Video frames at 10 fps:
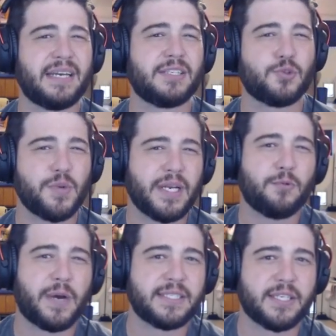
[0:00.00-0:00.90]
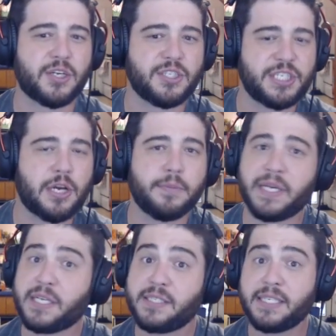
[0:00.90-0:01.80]
hit is really wasted on Shion
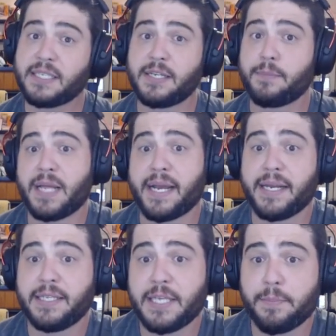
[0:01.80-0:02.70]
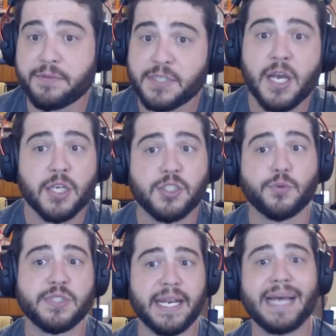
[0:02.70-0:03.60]
because he doesn't apply any debuffs.
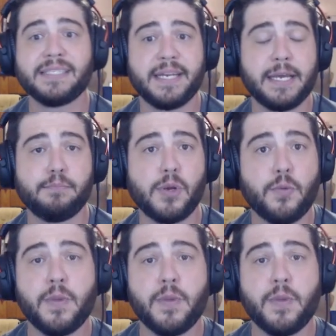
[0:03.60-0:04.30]
So Tenacity and Bloom,